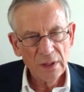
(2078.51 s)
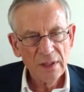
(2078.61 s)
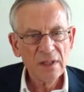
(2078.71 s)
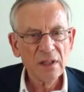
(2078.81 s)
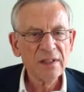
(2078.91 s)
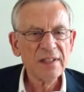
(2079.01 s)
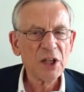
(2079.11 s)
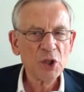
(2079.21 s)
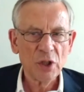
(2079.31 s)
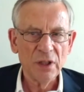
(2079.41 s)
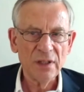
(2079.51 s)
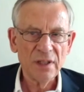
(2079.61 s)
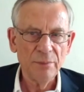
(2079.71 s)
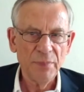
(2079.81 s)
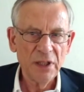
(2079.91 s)
succession is
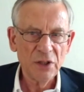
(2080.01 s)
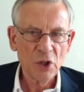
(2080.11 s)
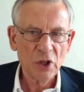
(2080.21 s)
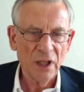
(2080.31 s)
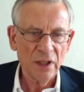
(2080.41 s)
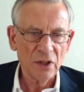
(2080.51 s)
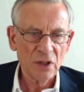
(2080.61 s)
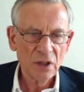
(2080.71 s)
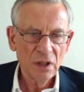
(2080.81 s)
the biggest challenge.